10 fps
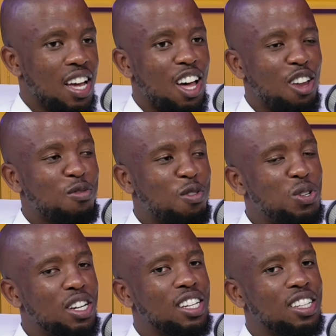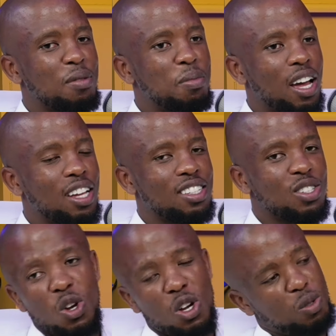Unfortunately, the bride is
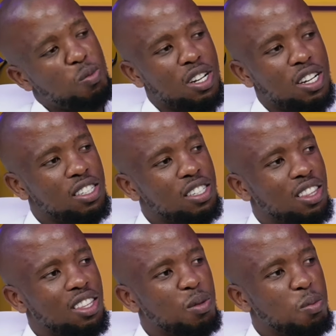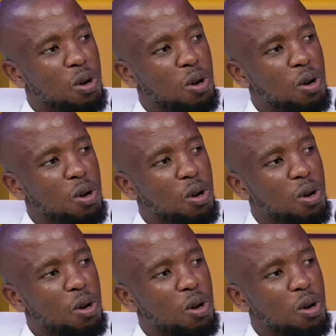not spotless at this point.